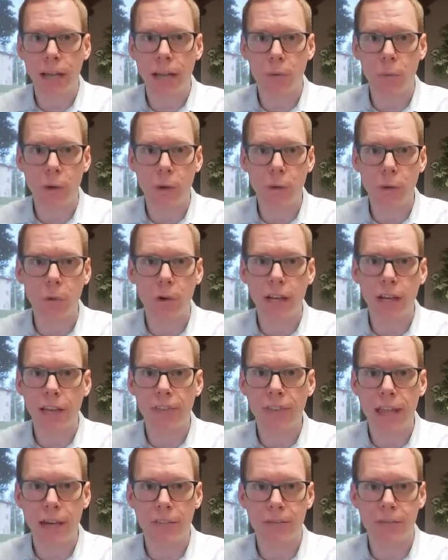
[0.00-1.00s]
and we will
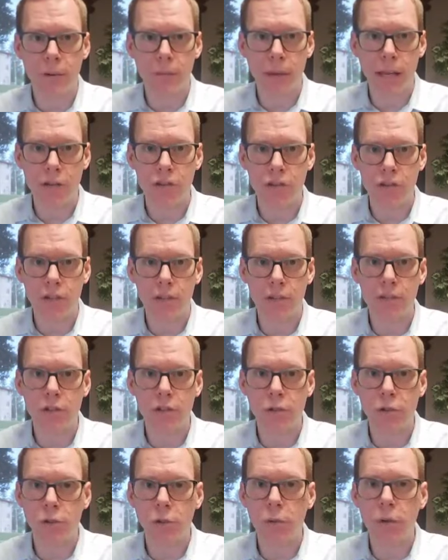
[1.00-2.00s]
get that information
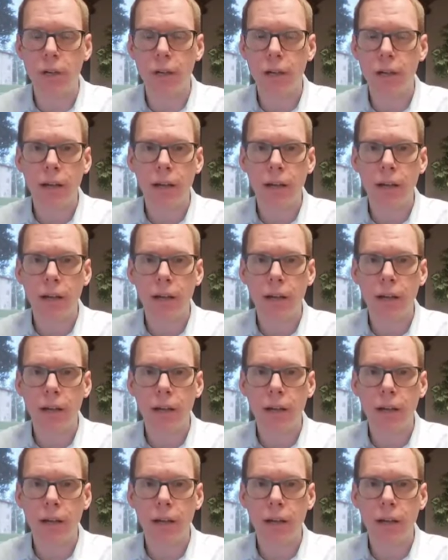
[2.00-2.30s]
to